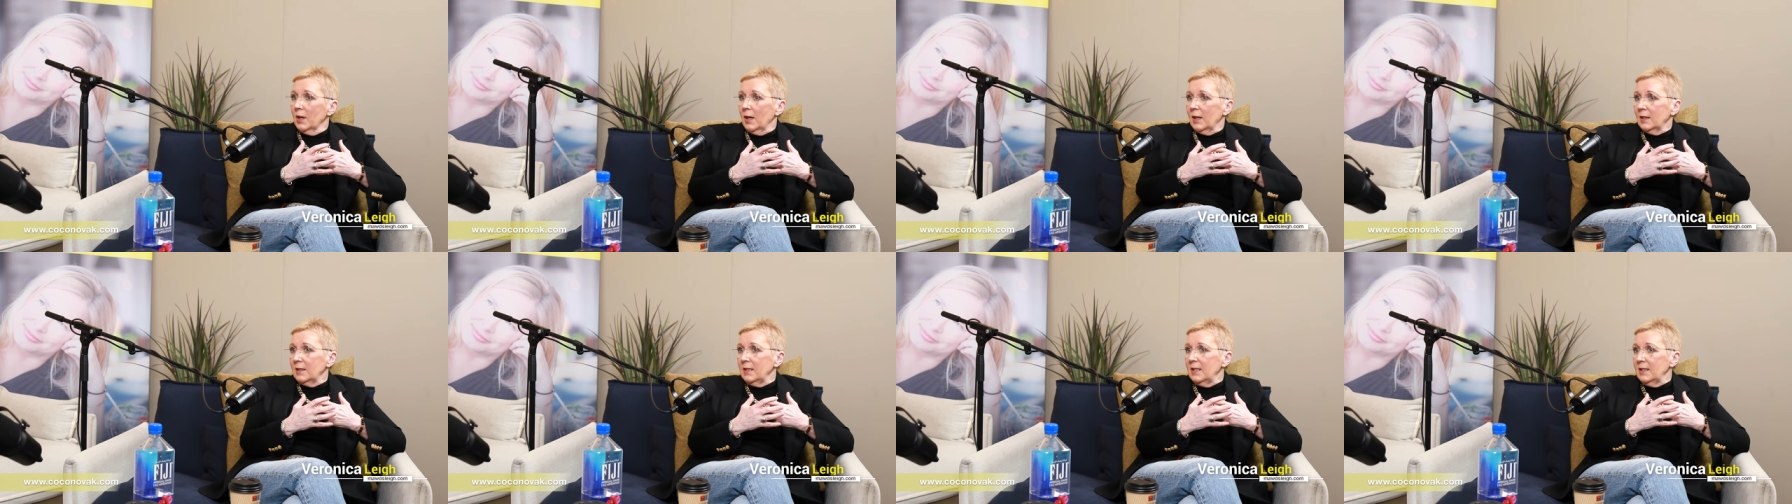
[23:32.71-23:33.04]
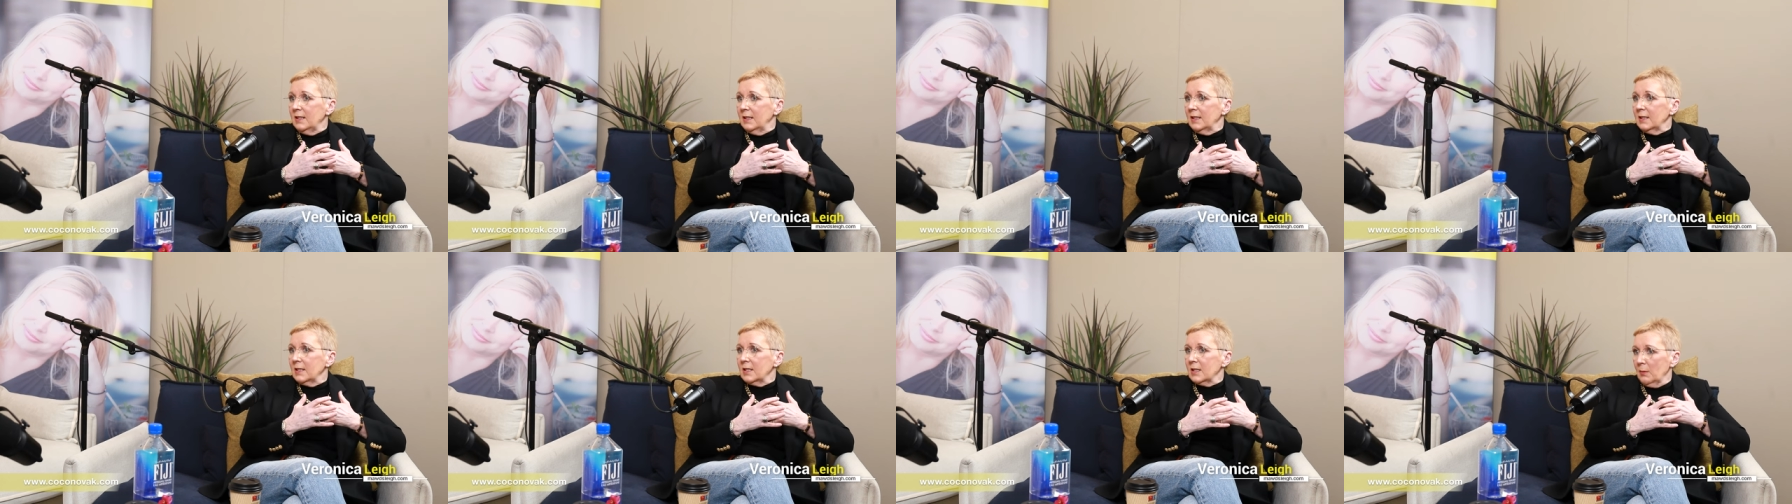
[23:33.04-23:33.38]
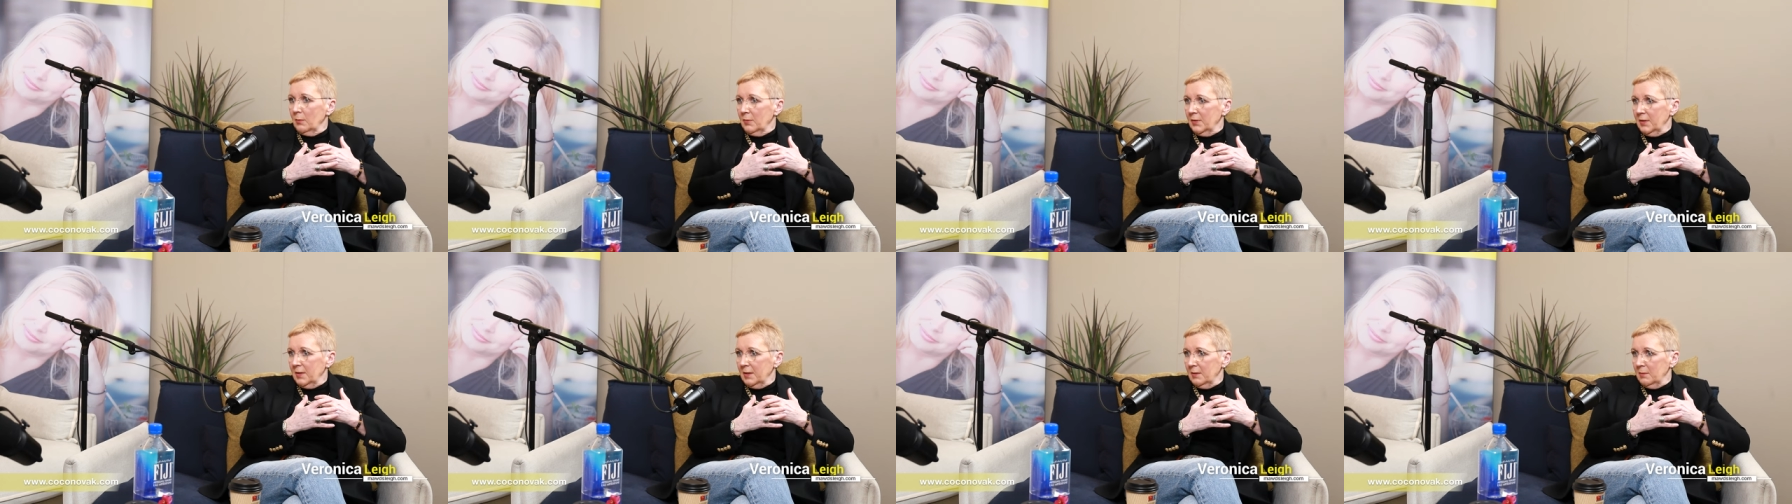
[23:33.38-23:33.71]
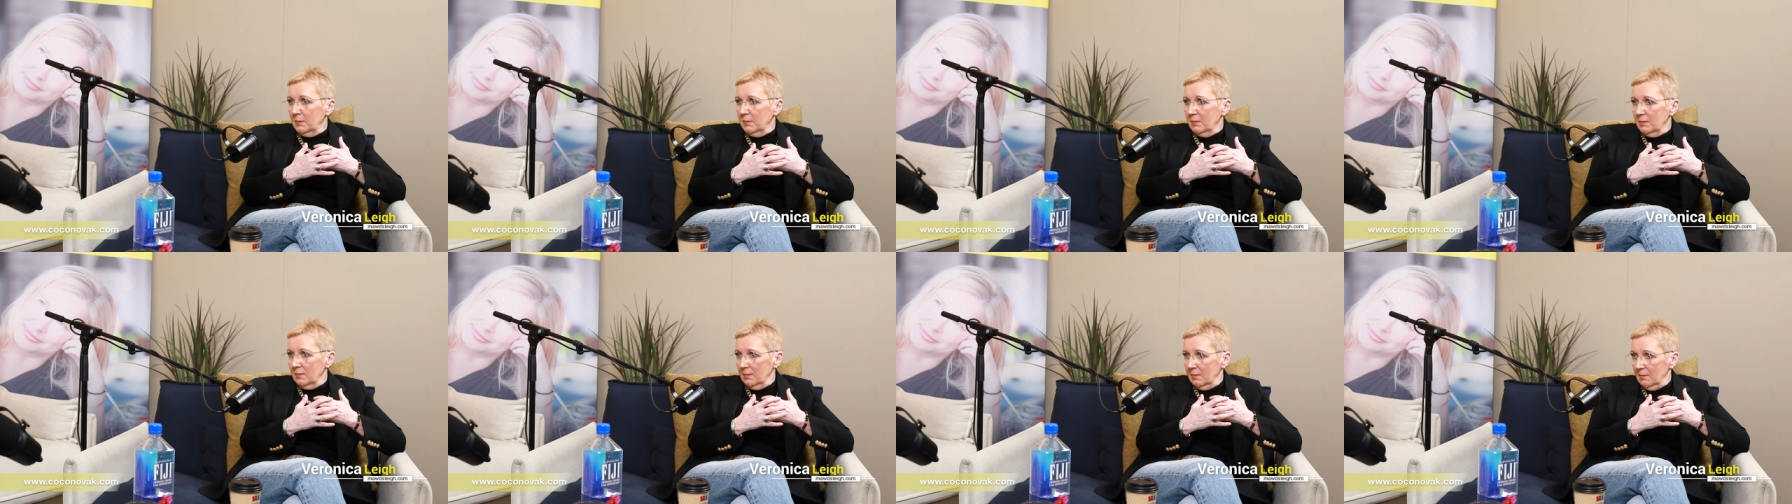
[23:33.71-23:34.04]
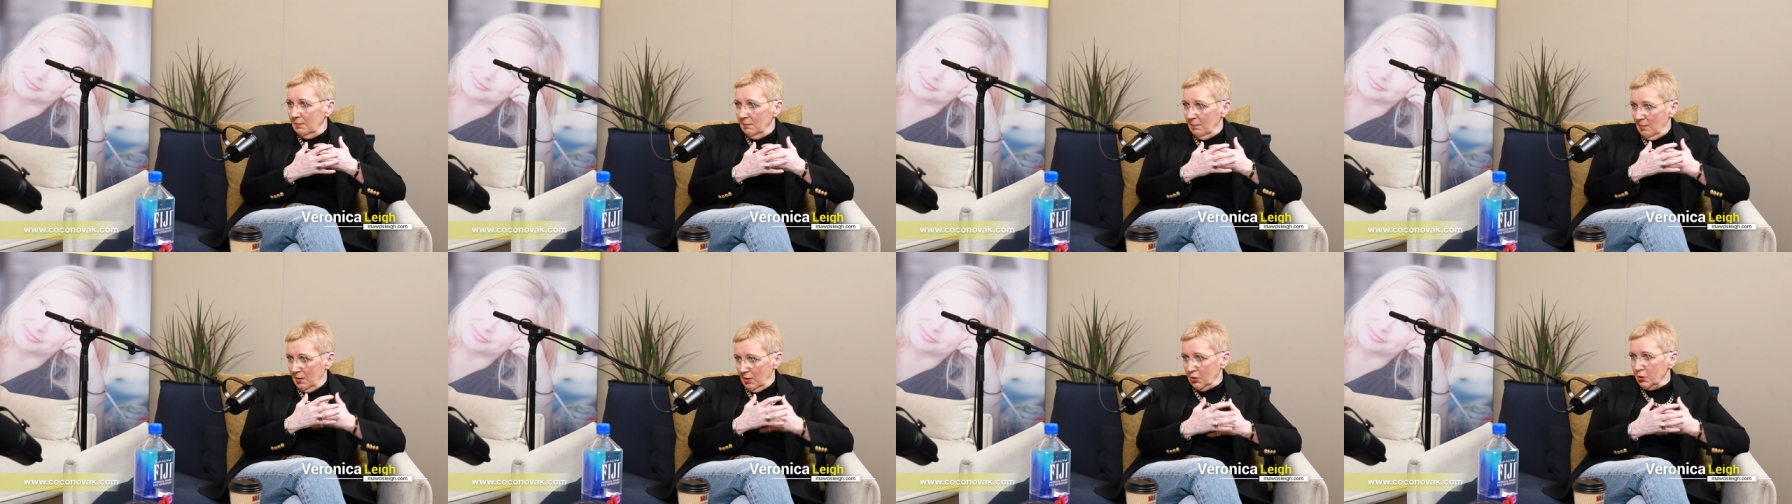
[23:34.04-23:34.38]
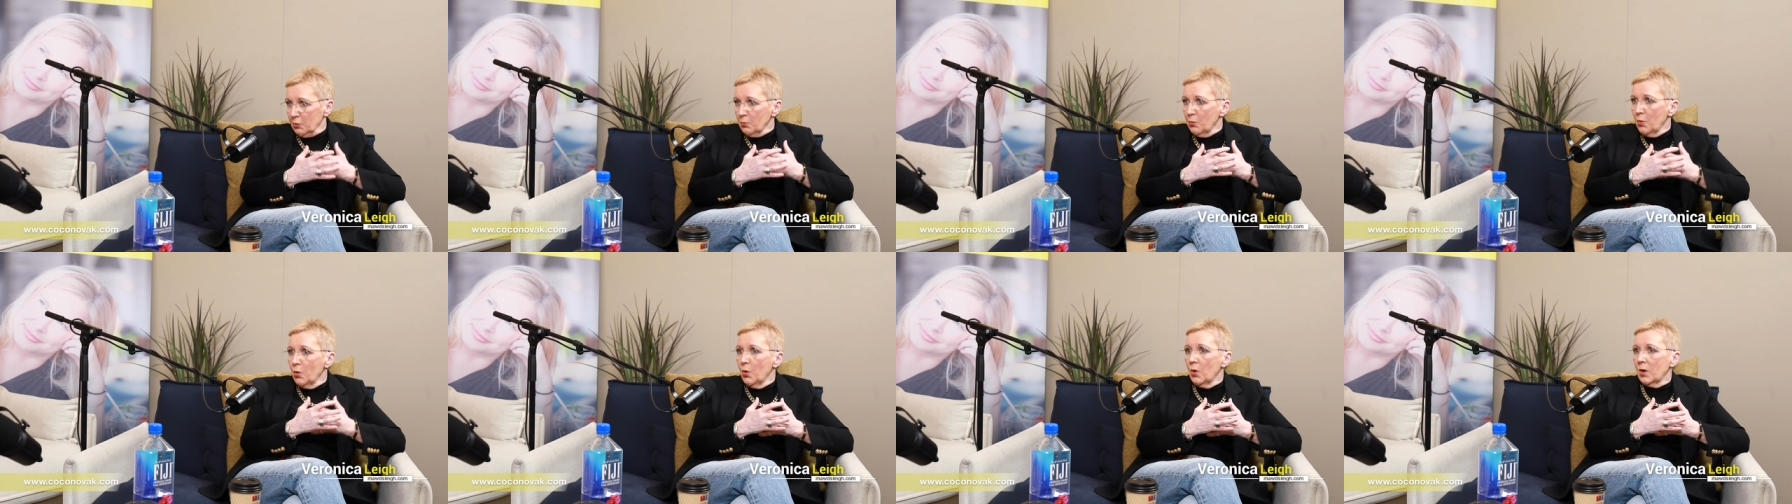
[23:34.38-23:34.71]
I needed something much
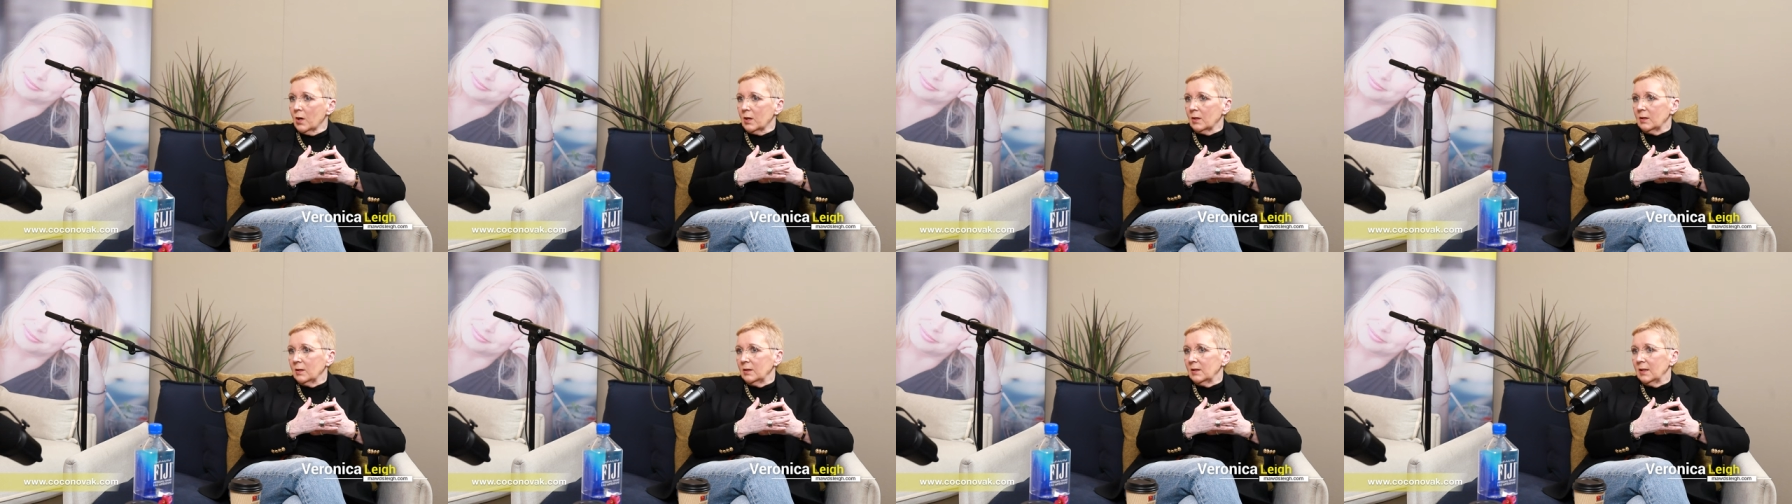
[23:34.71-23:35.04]
more.